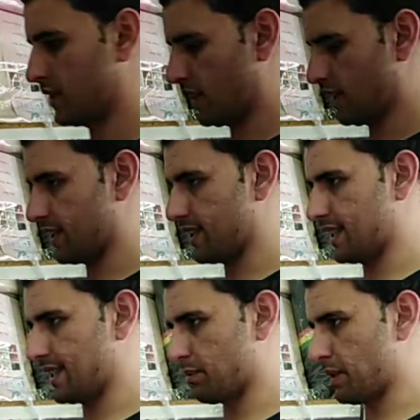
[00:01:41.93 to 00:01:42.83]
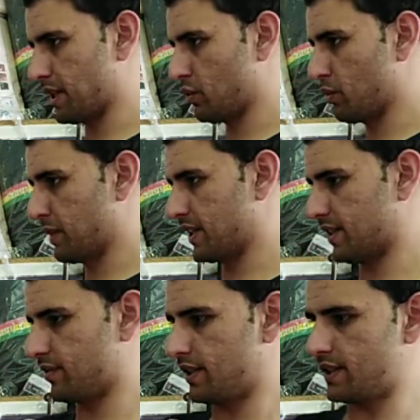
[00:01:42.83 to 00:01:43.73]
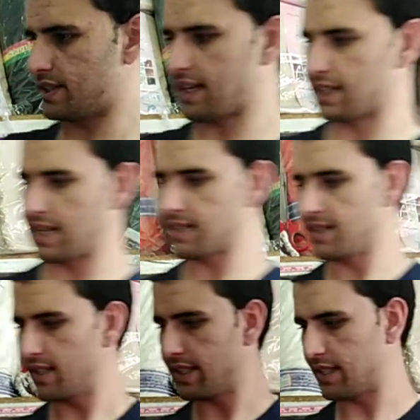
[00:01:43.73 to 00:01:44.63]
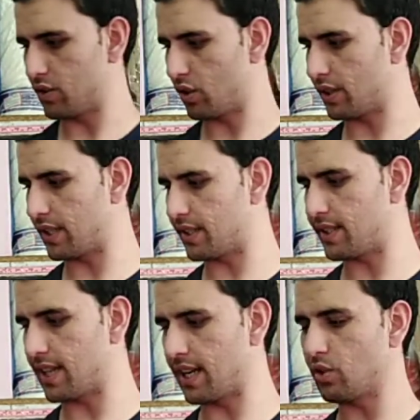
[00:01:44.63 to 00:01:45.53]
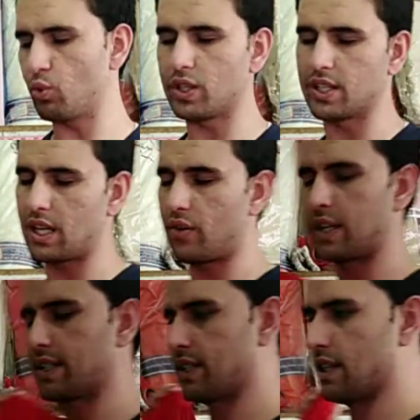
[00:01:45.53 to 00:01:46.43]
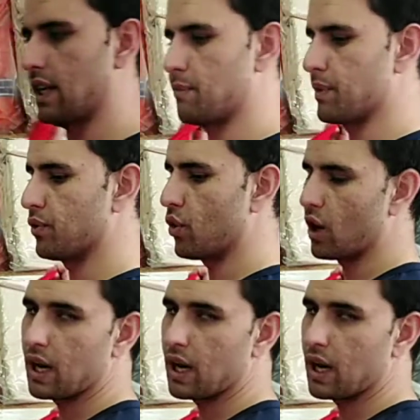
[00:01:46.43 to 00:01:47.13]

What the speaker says: This is little bit will be a different design guys. It's not that design which is I was before I